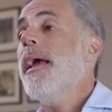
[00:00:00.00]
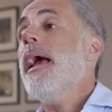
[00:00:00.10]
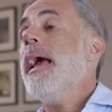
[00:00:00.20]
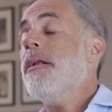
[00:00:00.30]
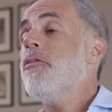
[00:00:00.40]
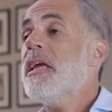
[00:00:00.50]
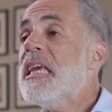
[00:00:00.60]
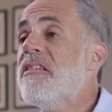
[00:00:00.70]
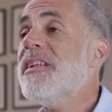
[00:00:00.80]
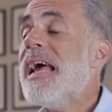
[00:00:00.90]
and we
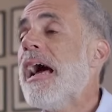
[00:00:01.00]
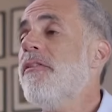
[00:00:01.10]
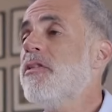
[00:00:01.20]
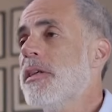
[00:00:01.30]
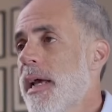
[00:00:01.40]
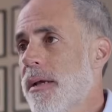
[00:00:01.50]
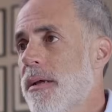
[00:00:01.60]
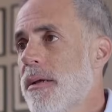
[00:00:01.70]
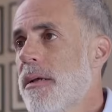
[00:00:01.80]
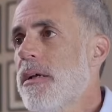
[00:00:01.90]
even have tech.
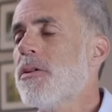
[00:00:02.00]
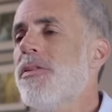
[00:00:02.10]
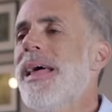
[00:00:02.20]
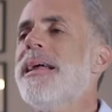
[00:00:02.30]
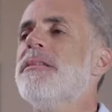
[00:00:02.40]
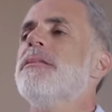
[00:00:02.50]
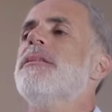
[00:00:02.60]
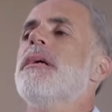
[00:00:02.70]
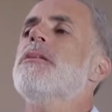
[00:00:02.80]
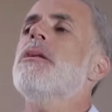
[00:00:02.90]
So that's a
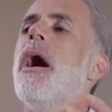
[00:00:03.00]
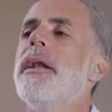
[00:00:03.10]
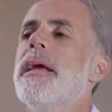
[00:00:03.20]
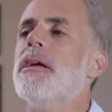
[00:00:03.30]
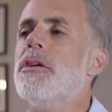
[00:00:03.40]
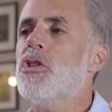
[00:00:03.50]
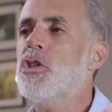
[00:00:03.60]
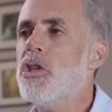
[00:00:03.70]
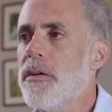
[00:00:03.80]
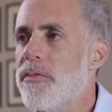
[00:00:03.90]
tectonic
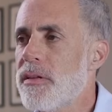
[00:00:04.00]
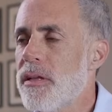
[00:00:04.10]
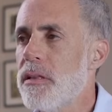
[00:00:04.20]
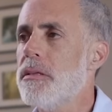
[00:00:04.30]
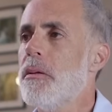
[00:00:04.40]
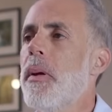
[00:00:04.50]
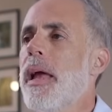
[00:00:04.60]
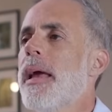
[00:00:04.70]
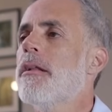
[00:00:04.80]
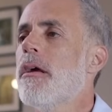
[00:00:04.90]
shift in the
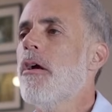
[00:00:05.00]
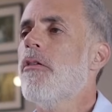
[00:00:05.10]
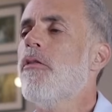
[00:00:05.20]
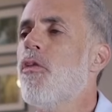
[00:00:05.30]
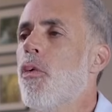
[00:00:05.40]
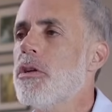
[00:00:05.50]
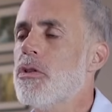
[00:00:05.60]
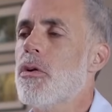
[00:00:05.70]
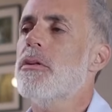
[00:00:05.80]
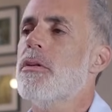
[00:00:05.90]
demand for
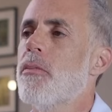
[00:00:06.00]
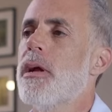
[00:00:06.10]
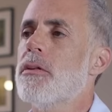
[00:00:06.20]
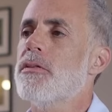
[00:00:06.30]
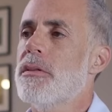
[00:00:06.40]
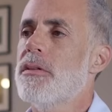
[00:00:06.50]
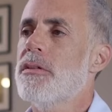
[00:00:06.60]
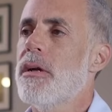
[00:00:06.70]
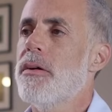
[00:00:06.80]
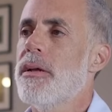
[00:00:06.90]
short-term rentals in this
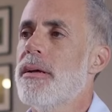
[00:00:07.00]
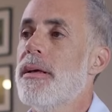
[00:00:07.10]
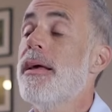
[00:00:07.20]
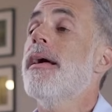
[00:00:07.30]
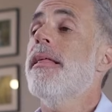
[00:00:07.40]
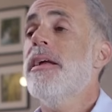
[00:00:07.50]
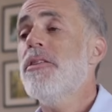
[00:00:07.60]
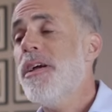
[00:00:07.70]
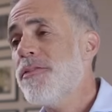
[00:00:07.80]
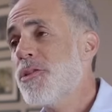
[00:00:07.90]
area. Then
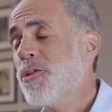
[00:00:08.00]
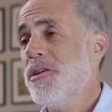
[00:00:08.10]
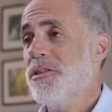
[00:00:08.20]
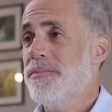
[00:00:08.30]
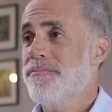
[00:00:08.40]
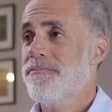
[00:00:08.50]
you have tourism.